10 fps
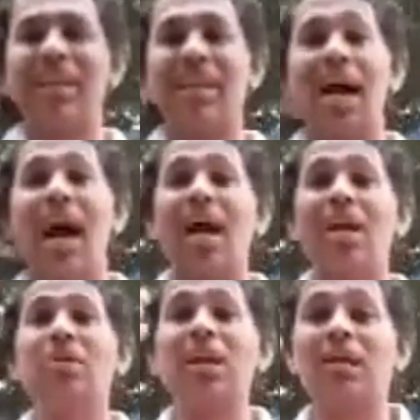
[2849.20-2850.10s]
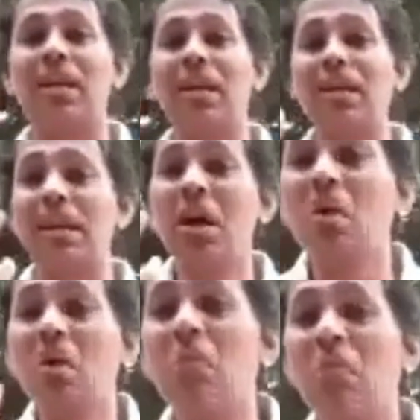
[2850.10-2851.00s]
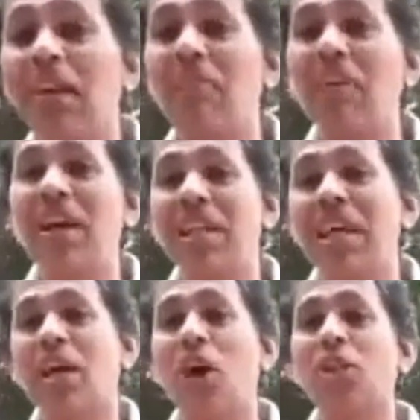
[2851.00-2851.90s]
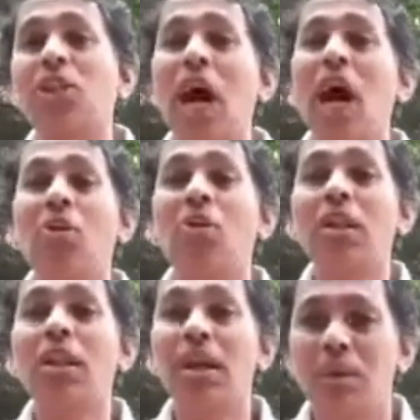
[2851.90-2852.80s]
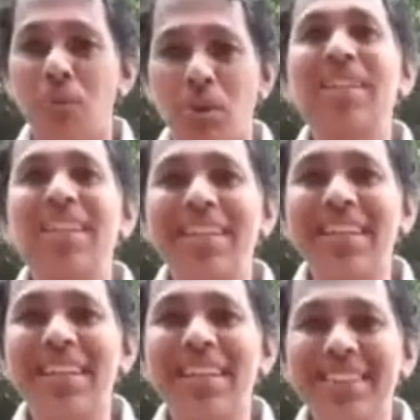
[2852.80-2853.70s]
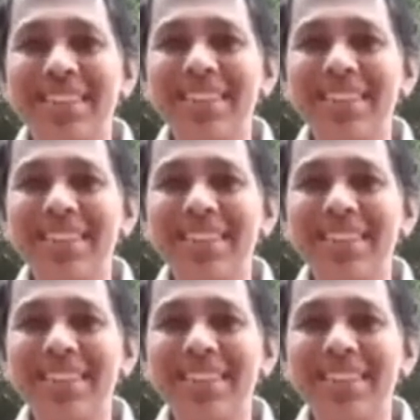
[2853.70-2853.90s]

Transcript: Yeah, I had to literally verify the records. Now, was that serious?